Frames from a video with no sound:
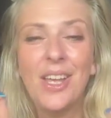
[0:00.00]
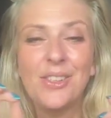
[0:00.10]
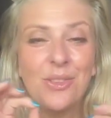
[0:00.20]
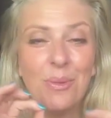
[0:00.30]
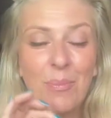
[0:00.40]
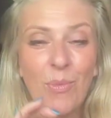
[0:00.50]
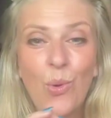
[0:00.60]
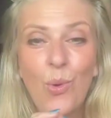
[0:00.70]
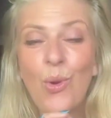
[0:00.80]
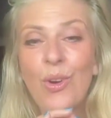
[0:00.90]
So the
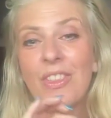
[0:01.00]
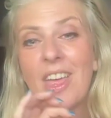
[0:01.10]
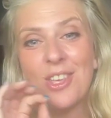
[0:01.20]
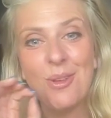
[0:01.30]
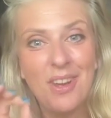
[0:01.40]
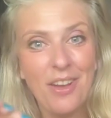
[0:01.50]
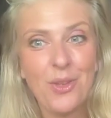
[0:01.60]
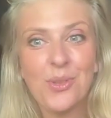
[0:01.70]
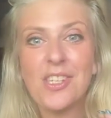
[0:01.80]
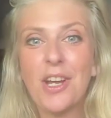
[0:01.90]
more that you
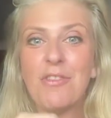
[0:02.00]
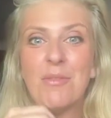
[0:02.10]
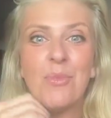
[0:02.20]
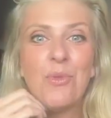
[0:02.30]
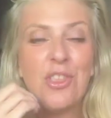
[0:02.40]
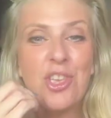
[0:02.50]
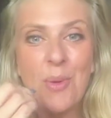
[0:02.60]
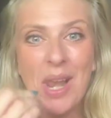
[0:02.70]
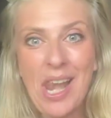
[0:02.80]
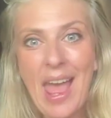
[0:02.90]
love yourself, the more that
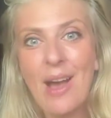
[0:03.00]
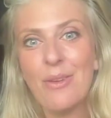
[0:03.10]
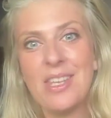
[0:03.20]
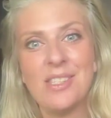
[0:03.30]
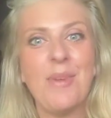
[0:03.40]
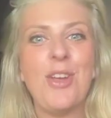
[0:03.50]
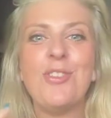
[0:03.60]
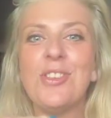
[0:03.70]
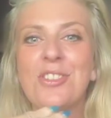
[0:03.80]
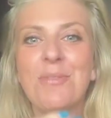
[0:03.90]
you allow these
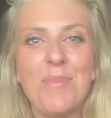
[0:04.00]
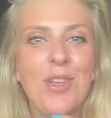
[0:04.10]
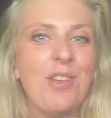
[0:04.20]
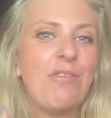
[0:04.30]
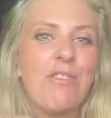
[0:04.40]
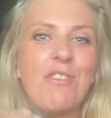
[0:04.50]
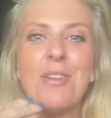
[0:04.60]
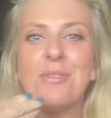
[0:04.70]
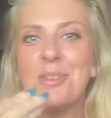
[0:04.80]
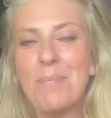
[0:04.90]
emotions to move
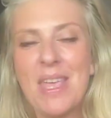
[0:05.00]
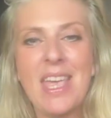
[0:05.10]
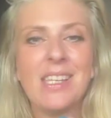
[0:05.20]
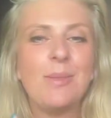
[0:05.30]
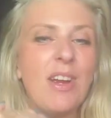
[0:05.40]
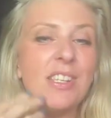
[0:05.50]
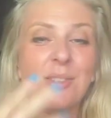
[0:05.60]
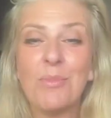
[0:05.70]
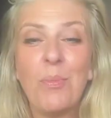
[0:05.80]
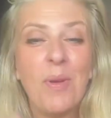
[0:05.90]
through, to be expressed, the more